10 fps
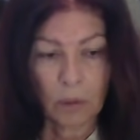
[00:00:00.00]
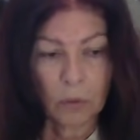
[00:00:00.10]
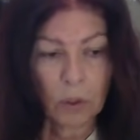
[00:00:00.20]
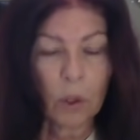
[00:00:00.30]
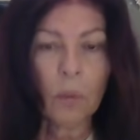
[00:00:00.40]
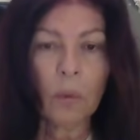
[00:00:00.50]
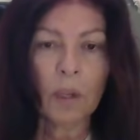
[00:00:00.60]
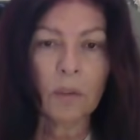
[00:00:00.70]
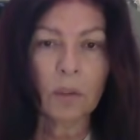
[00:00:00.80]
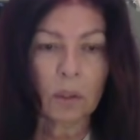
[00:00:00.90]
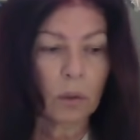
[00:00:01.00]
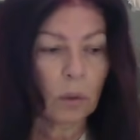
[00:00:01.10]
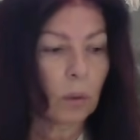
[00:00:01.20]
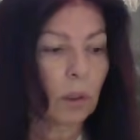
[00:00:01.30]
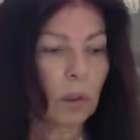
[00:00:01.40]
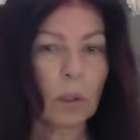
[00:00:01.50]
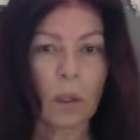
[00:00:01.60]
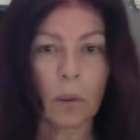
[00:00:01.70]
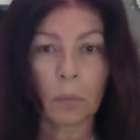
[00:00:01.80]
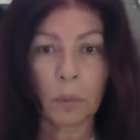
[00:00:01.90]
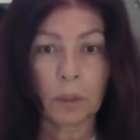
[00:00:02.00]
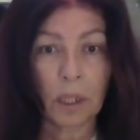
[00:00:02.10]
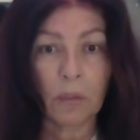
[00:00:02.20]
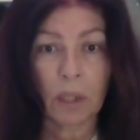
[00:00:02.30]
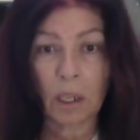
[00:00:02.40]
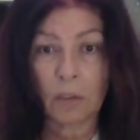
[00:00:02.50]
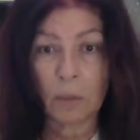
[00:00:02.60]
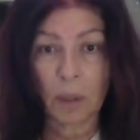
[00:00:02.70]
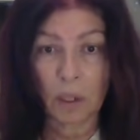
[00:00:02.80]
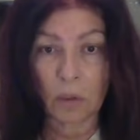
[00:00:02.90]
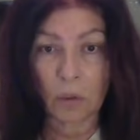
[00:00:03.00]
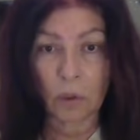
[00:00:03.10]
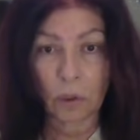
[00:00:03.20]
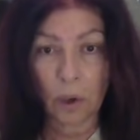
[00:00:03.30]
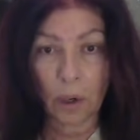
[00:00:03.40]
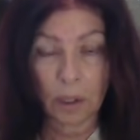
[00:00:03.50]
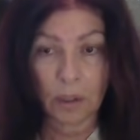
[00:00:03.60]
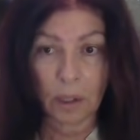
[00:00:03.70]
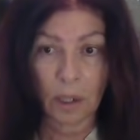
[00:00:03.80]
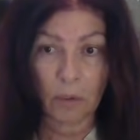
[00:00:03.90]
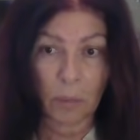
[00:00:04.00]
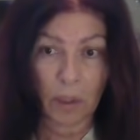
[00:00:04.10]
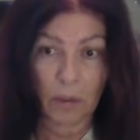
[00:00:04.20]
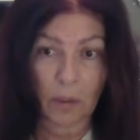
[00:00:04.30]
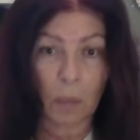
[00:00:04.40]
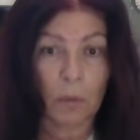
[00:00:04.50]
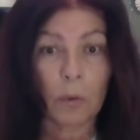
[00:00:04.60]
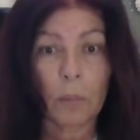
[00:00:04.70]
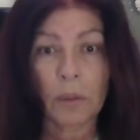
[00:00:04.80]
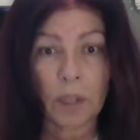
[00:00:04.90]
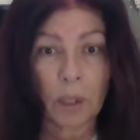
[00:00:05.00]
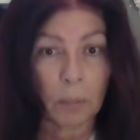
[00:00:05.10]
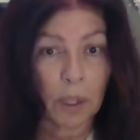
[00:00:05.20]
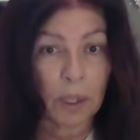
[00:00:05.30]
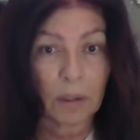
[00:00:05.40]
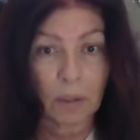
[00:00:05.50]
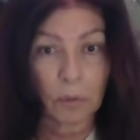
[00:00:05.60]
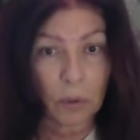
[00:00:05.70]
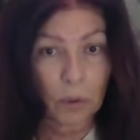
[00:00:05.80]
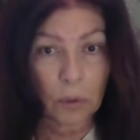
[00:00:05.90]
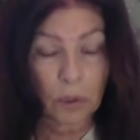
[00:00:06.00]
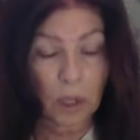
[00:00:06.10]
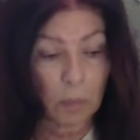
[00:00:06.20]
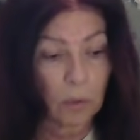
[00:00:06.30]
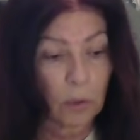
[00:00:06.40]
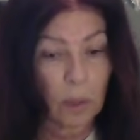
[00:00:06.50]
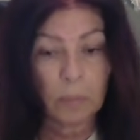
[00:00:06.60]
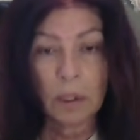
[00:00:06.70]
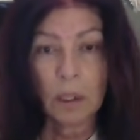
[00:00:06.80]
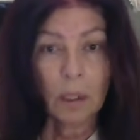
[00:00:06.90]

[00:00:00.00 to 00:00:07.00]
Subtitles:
Virgo wants to, you know, believe that everybody is good-hearted, that everybody's coming from the same place that Virgo's coming from.